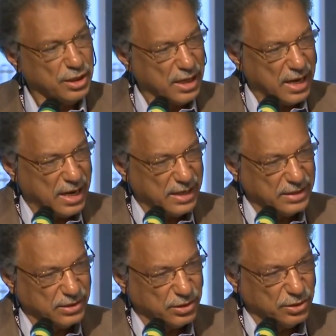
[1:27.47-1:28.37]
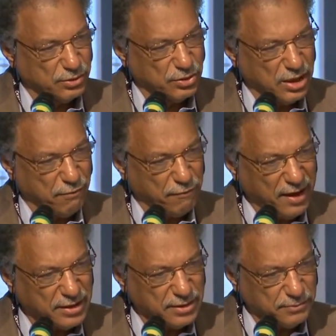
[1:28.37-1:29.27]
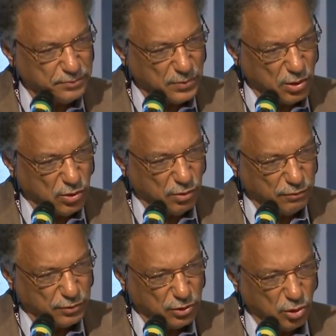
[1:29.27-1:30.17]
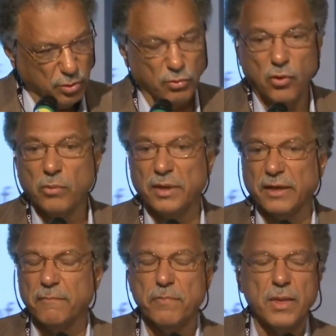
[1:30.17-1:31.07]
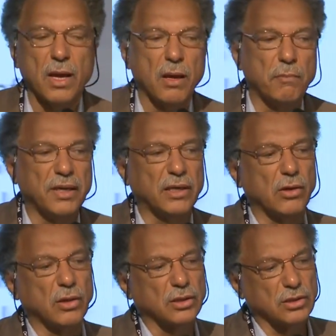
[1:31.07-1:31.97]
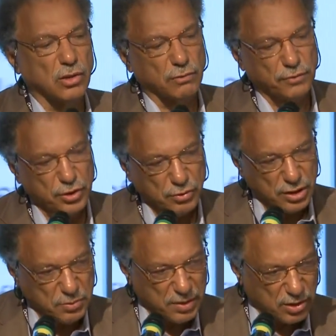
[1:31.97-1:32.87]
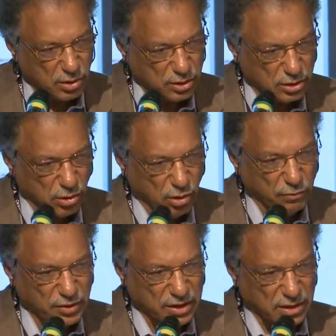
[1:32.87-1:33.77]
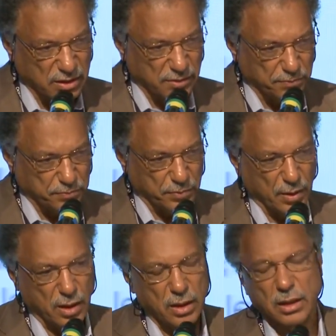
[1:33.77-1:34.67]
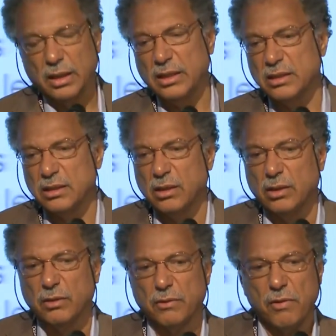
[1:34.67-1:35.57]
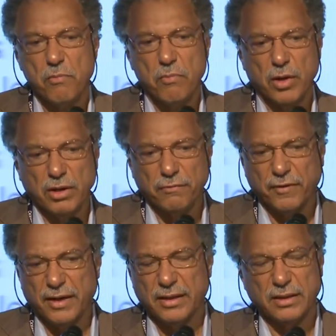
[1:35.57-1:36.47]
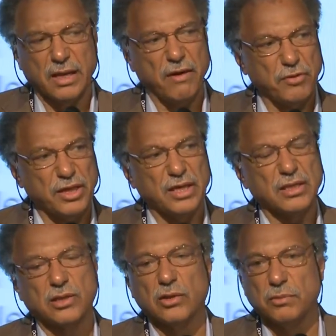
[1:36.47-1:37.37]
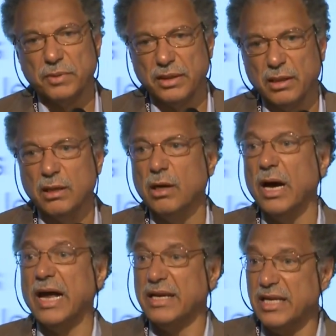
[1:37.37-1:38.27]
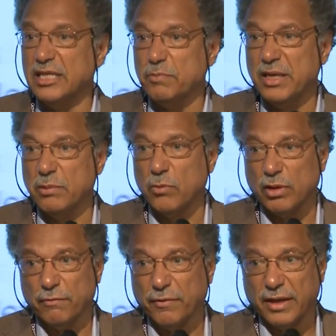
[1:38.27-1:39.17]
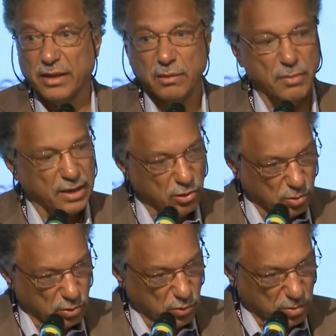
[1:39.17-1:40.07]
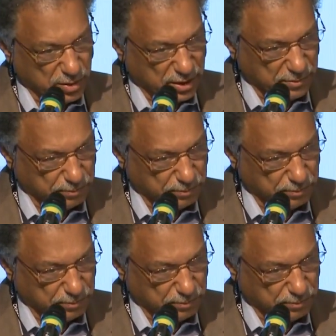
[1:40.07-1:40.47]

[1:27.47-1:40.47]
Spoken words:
the effect of global warming on fisheries, because all of this is modified. Everything is going to be and is being modified by global warming.